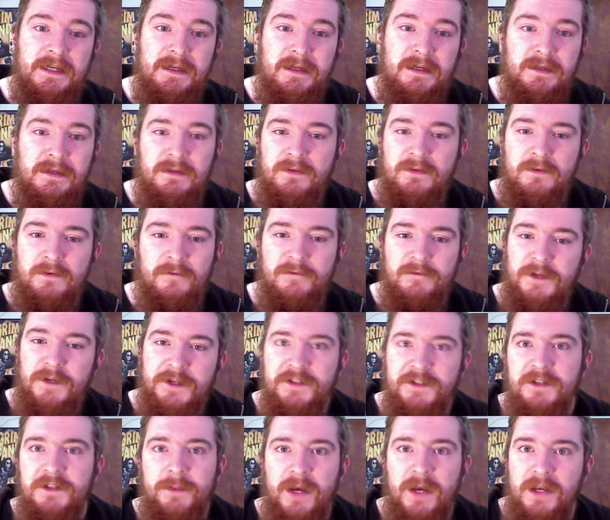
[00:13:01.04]
and sort of learn
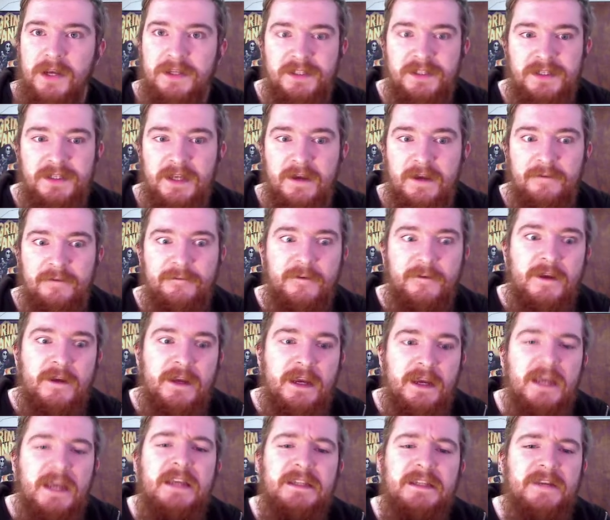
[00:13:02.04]
some art stuff.
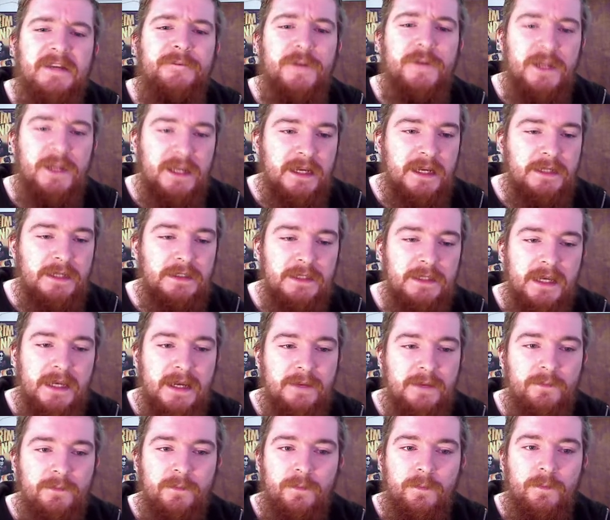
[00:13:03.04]
It is definitely a kids
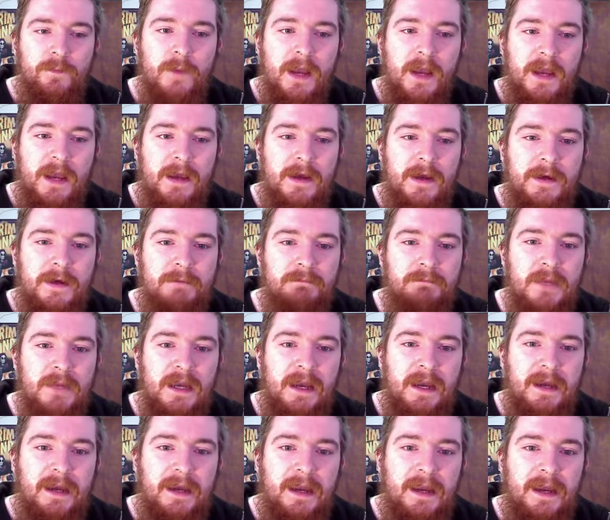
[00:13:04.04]
game,
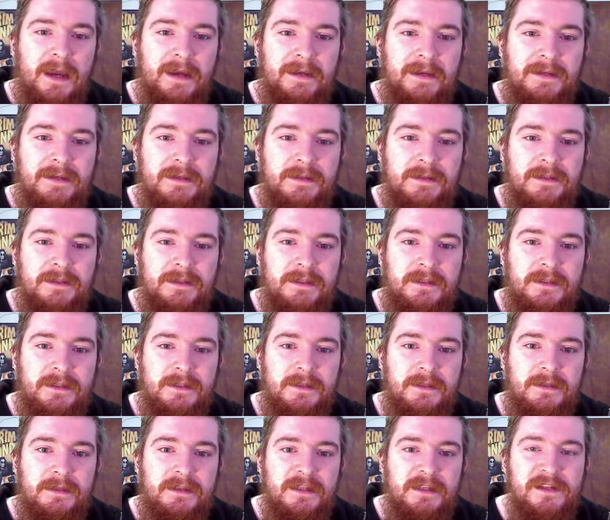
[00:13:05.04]
and
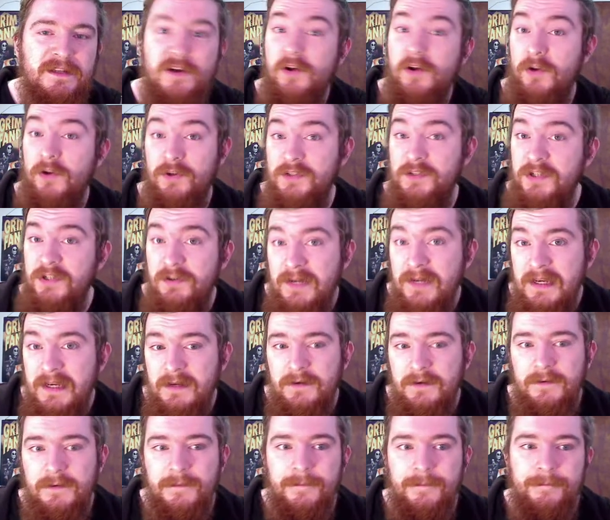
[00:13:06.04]
there's not a lot to it,
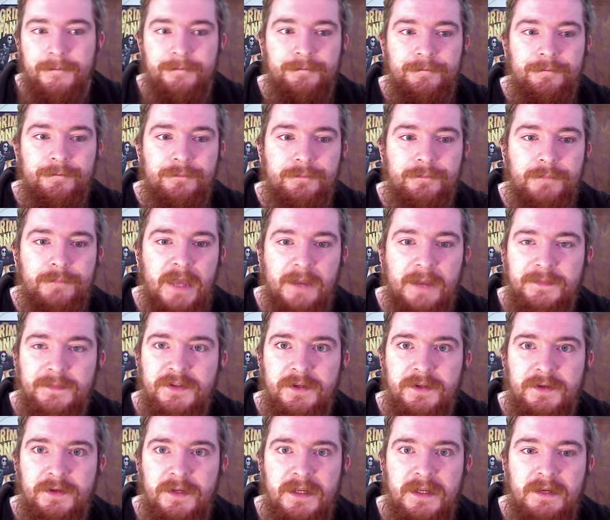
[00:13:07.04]

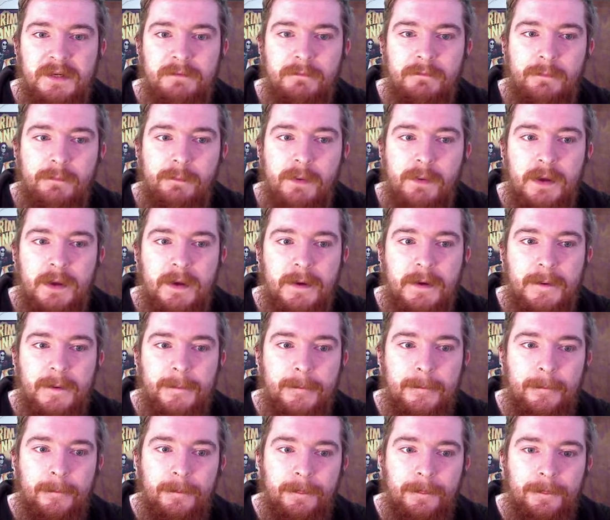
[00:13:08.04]
absolutely, but
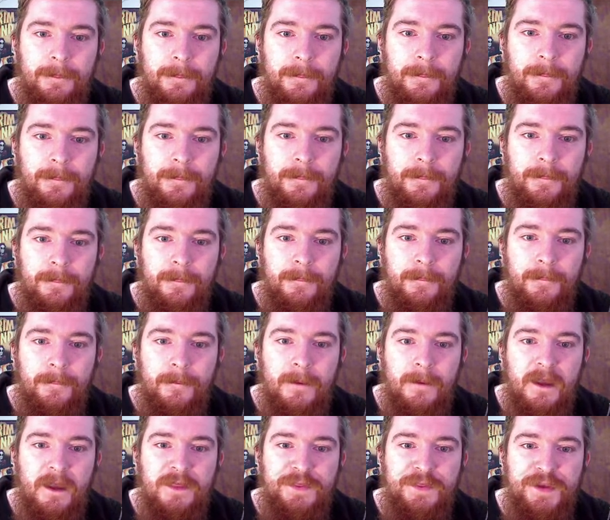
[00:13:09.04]

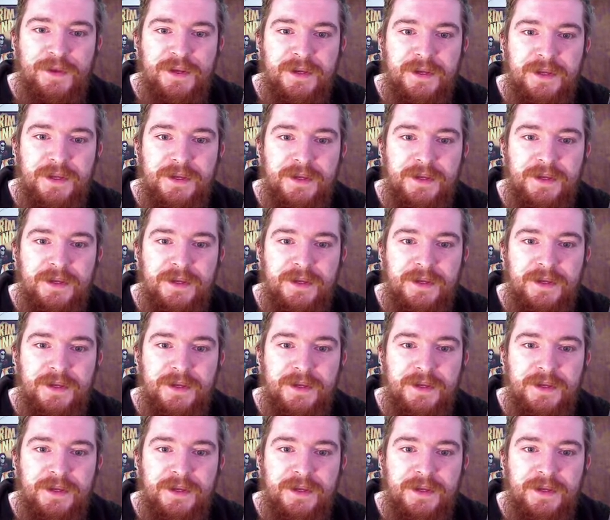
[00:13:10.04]
I think